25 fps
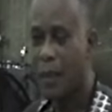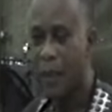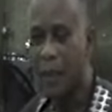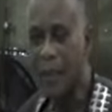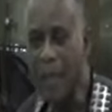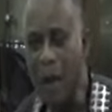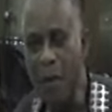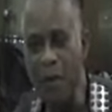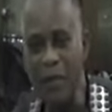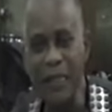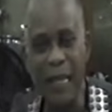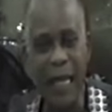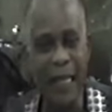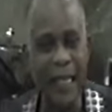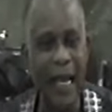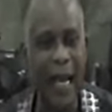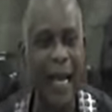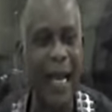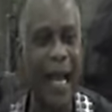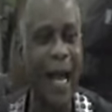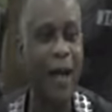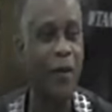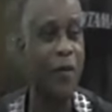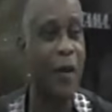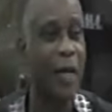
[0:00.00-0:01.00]
Then we started
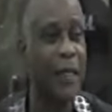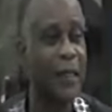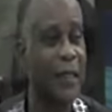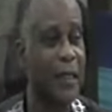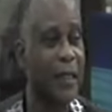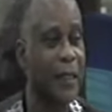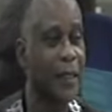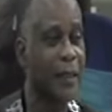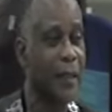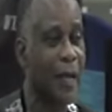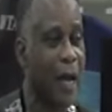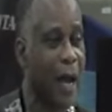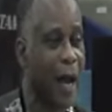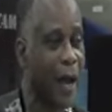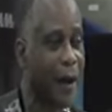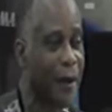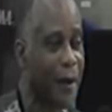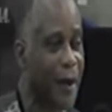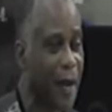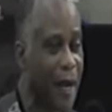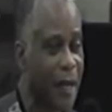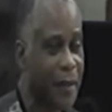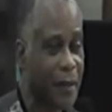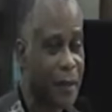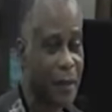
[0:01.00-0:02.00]
calculating
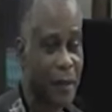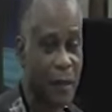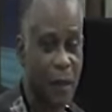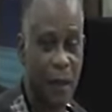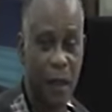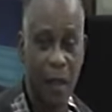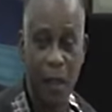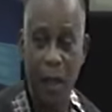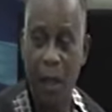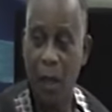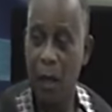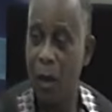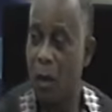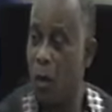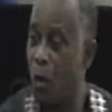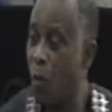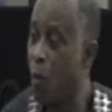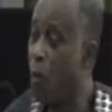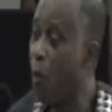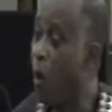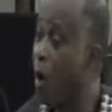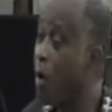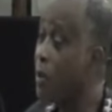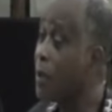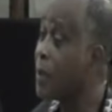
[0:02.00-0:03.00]
arrears.
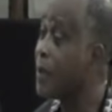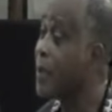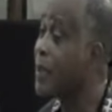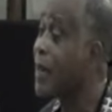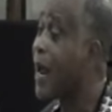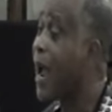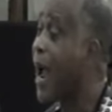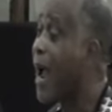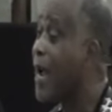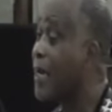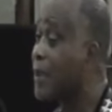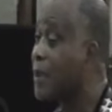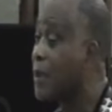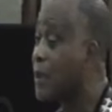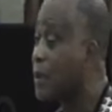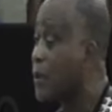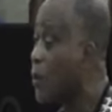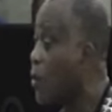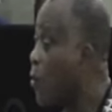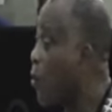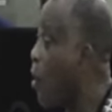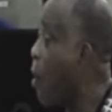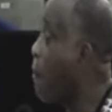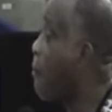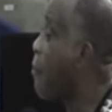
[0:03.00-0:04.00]
One night,
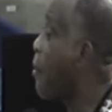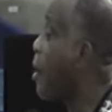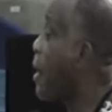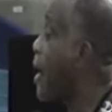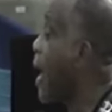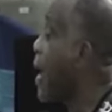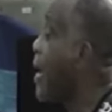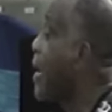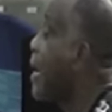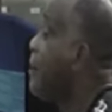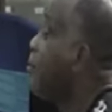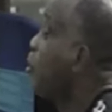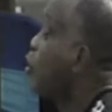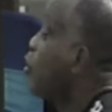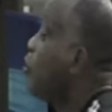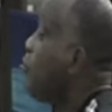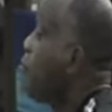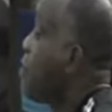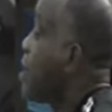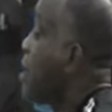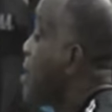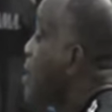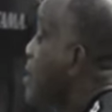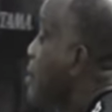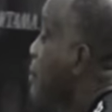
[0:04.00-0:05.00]
one brother came to
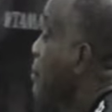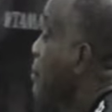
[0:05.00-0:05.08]
me.